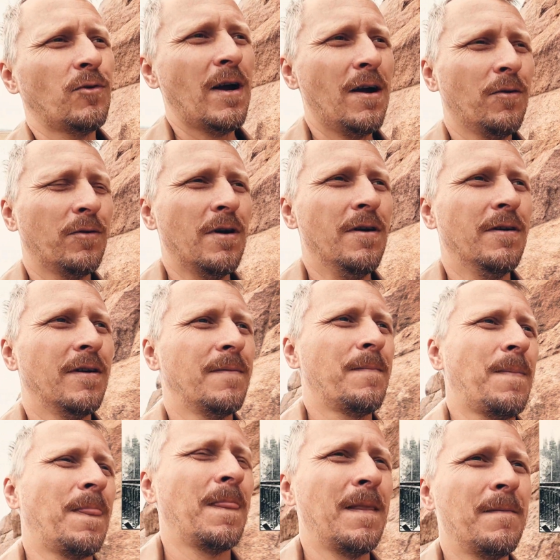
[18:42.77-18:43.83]
railroad,
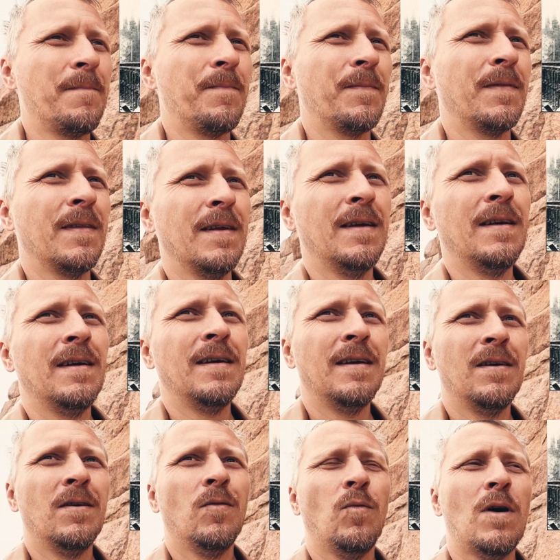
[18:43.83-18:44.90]

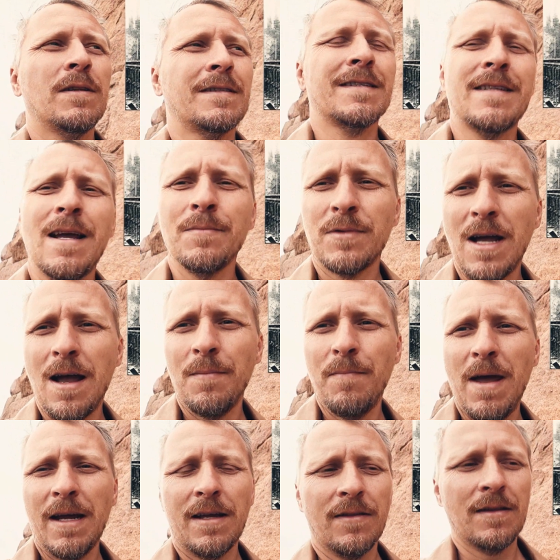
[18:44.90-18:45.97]
while at the same time
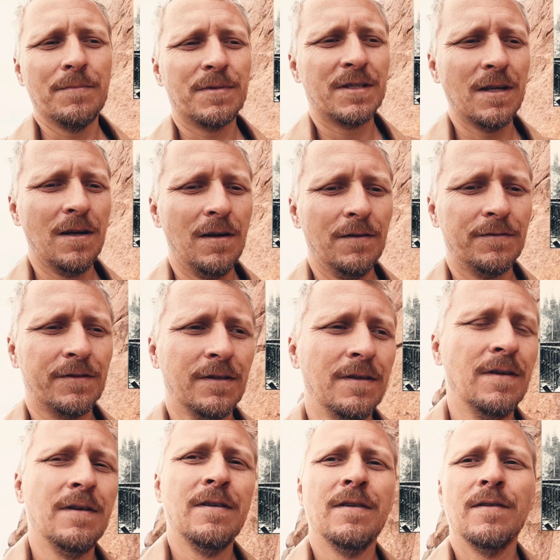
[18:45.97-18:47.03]
making themselves
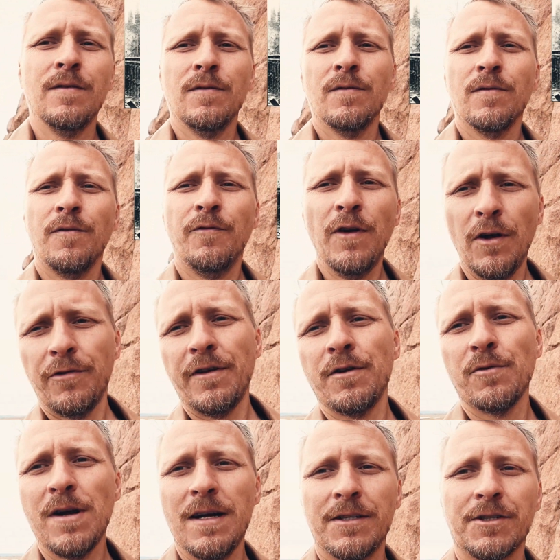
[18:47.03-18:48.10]
filthy
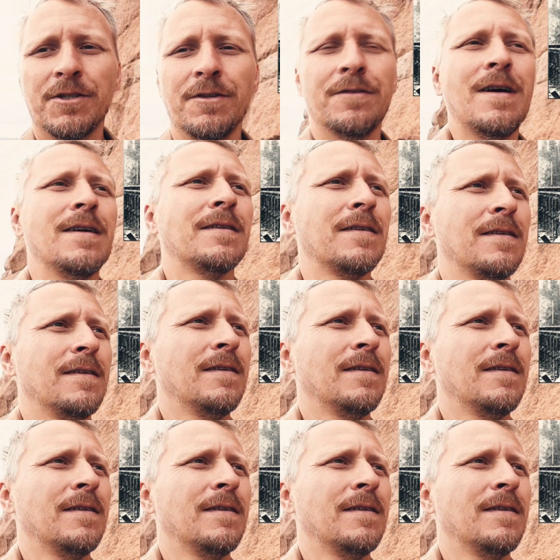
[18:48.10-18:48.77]
rich, right?